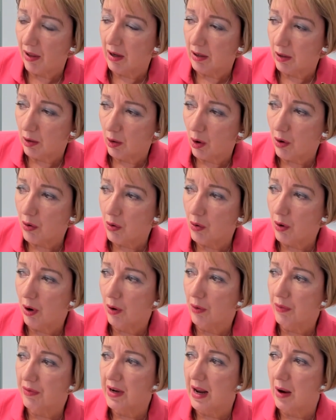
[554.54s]
other local
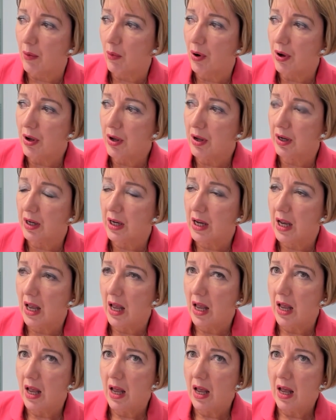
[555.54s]
health network.
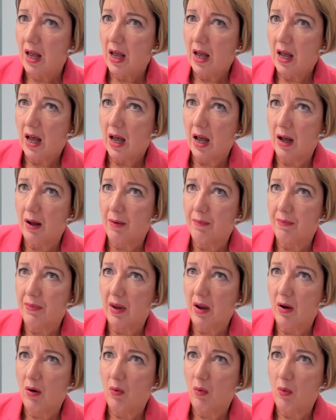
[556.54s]

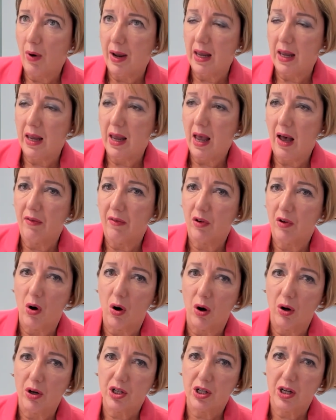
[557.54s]
We have
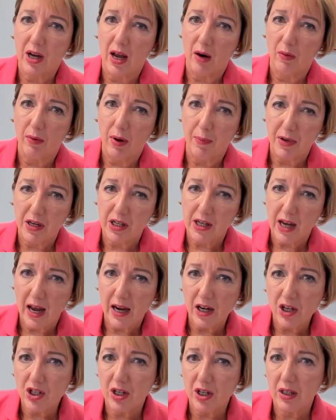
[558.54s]
got a
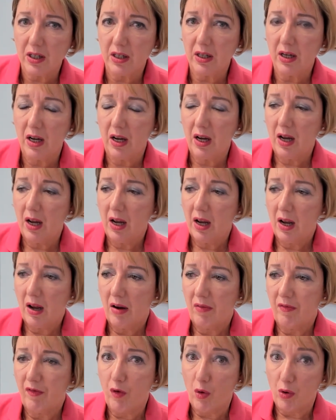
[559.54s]
reputation
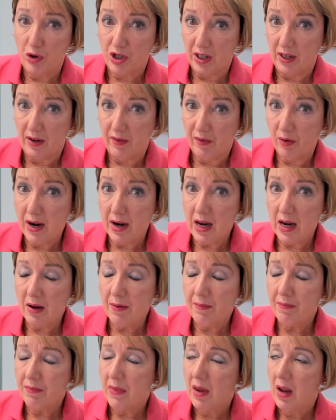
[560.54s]
for
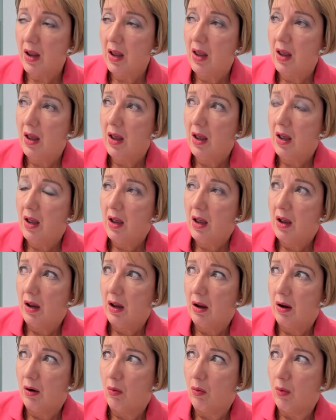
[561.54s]
delivering.
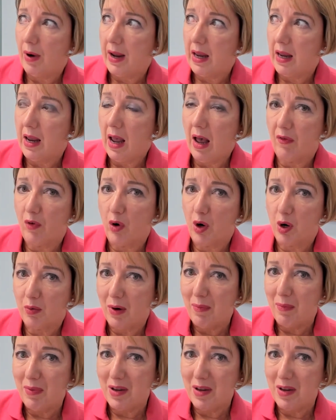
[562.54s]
We have got a